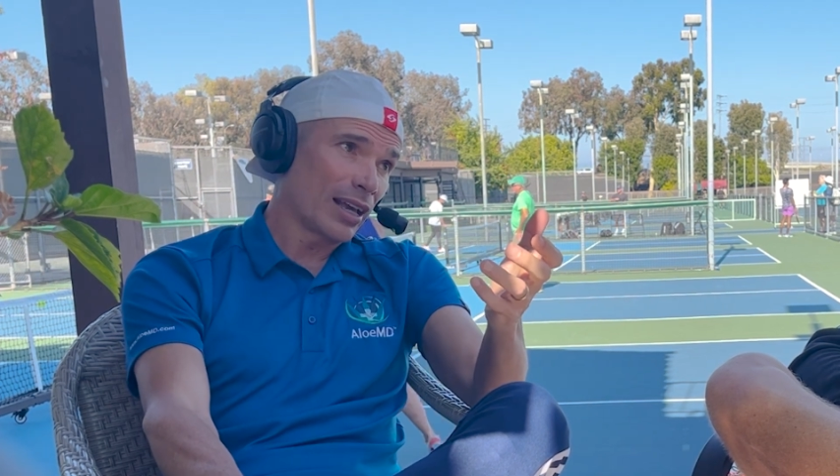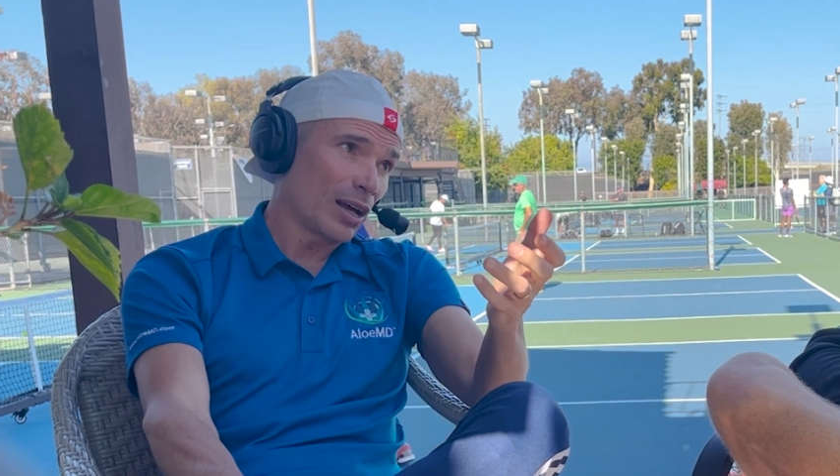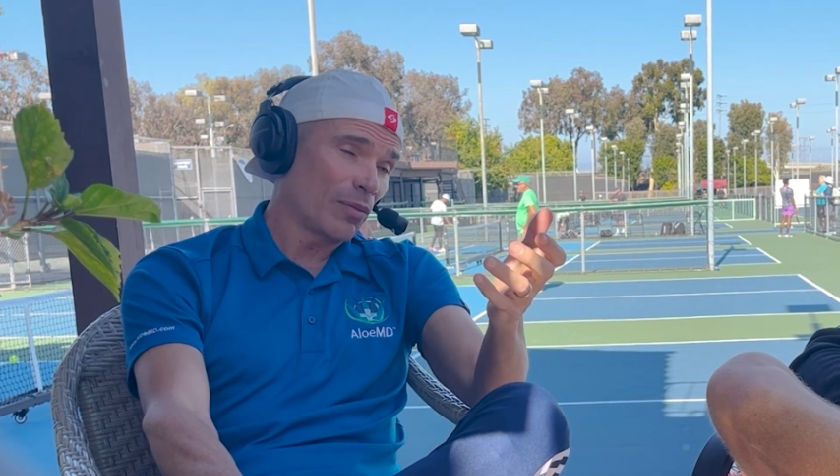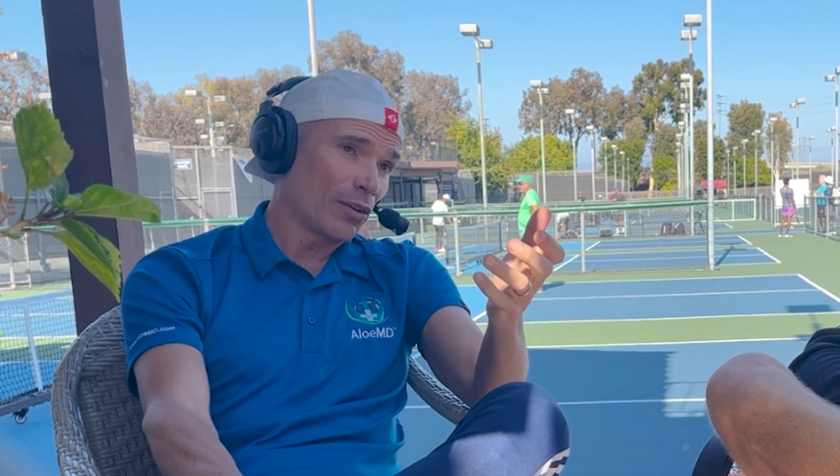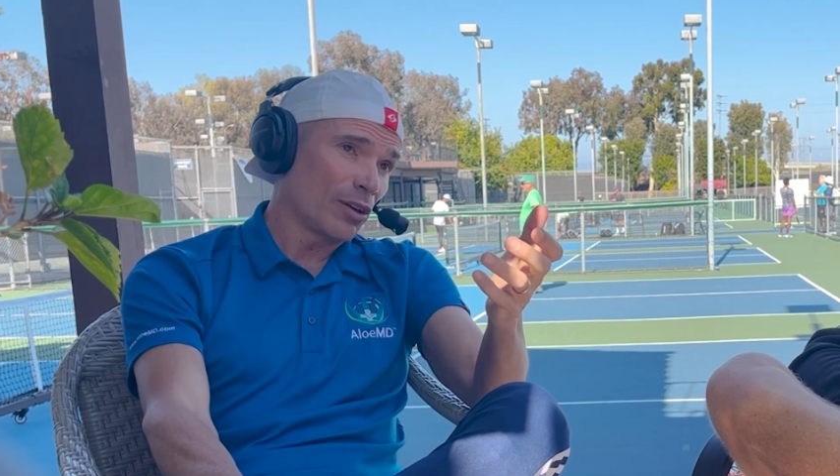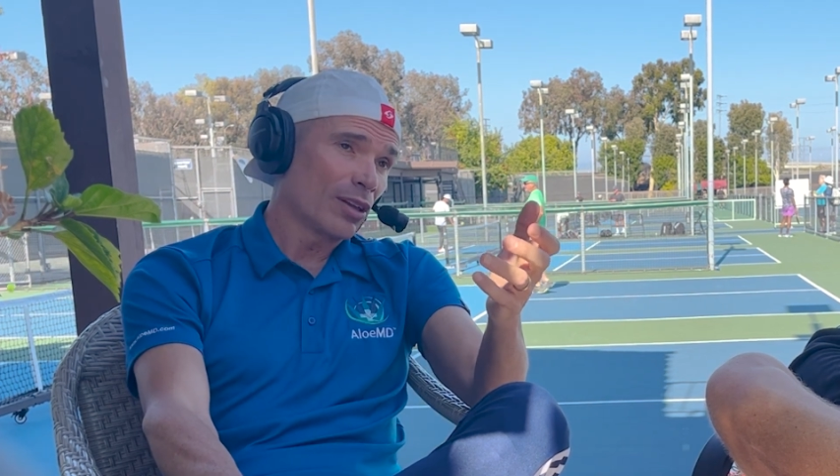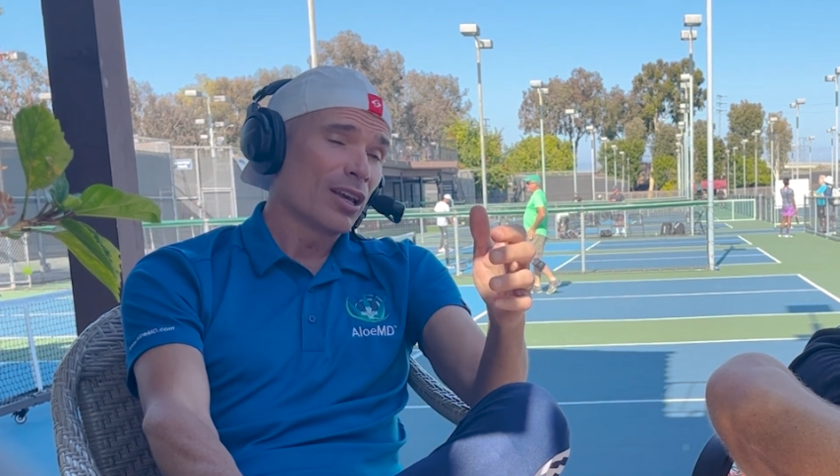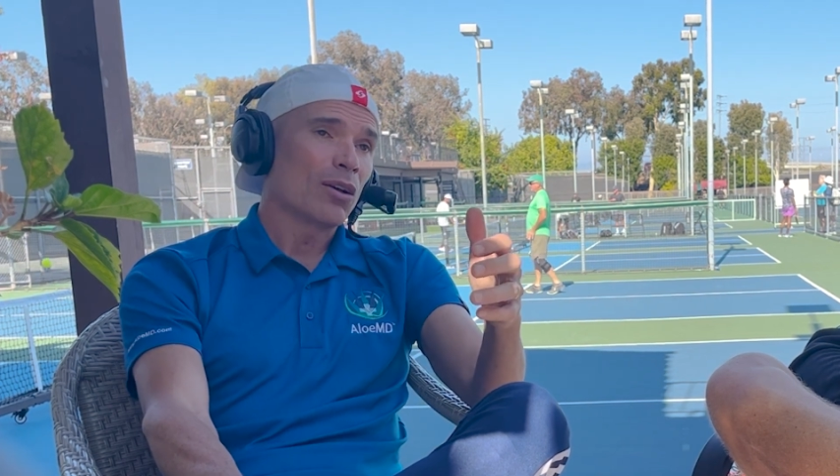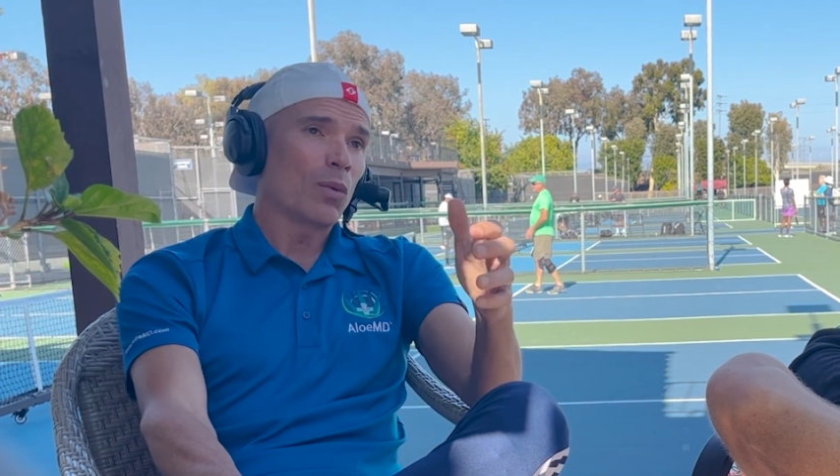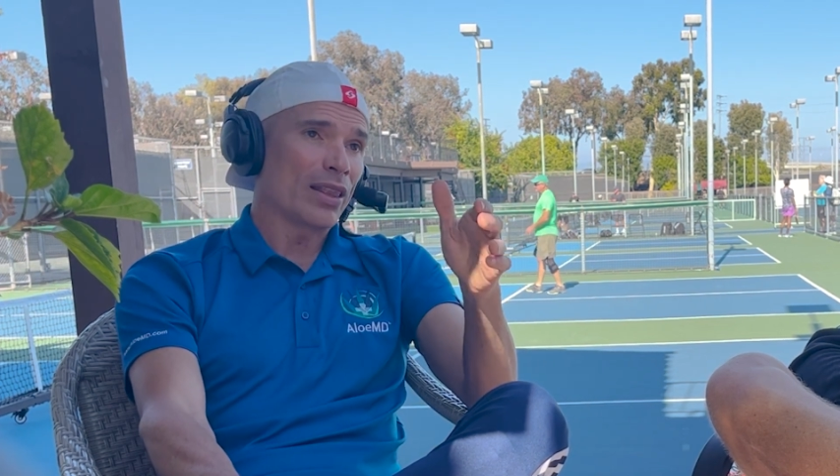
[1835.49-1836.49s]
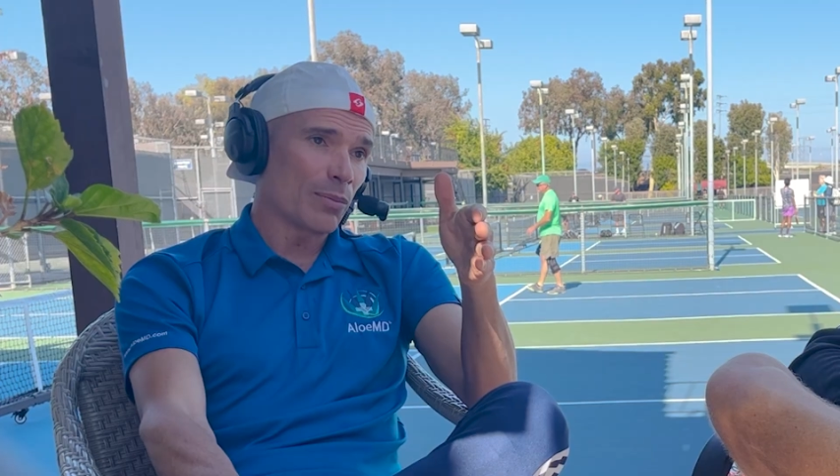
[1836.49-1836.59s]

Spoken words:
helpful when the